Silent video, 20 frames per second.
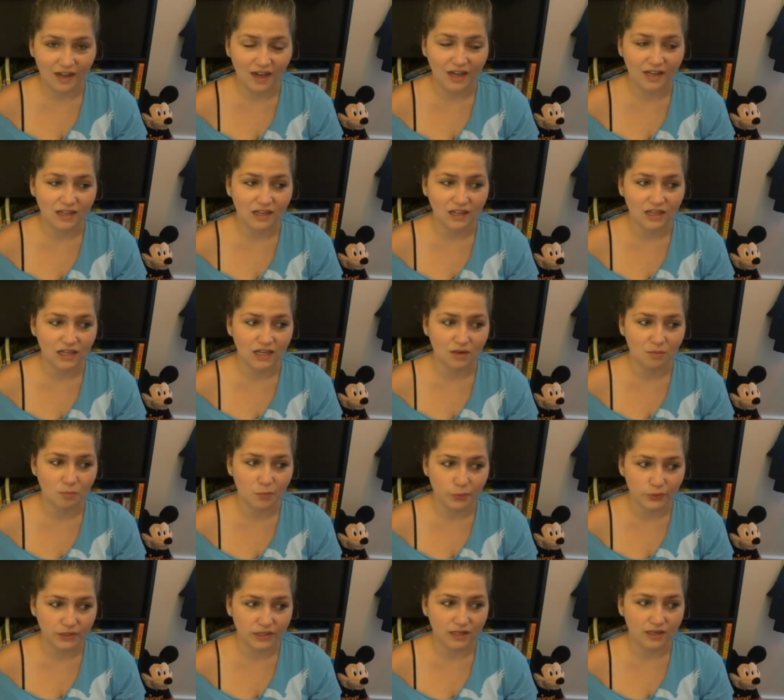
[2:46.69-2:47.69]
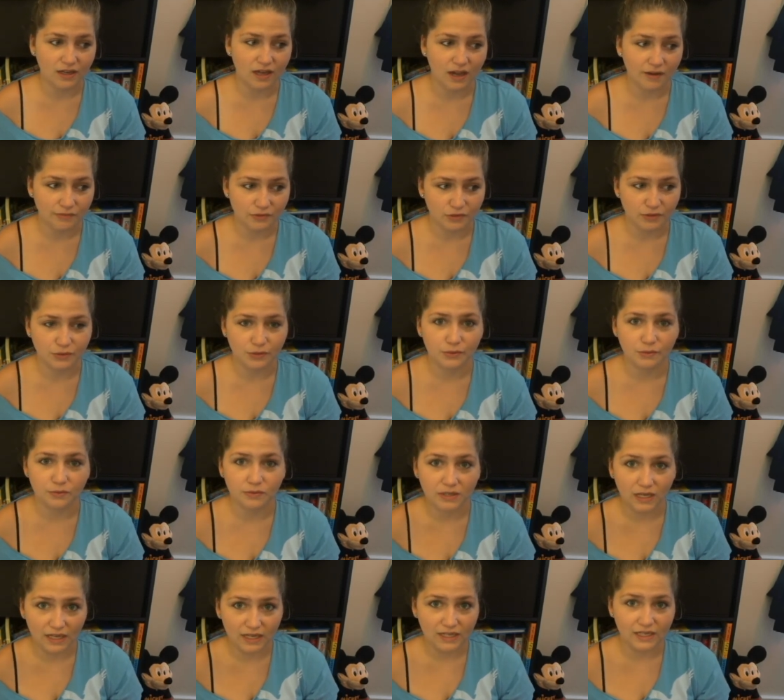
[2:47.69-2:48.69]
I clean morning,
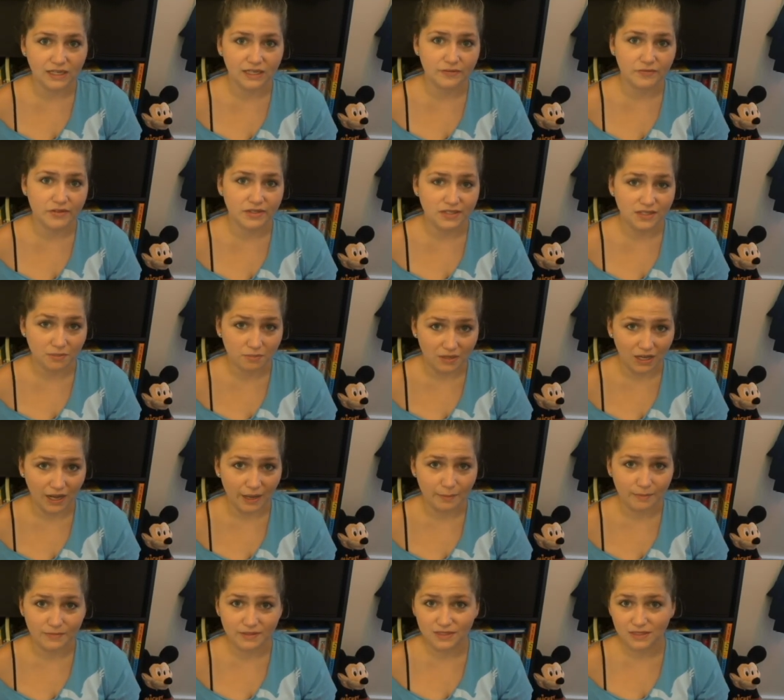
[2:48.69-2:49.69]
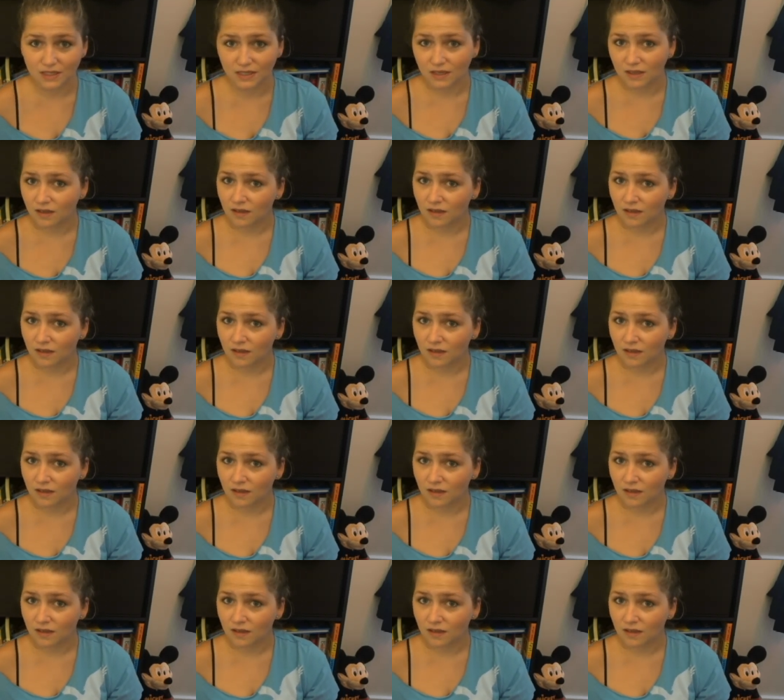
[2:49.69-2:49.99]
afternoon, night, even sometimes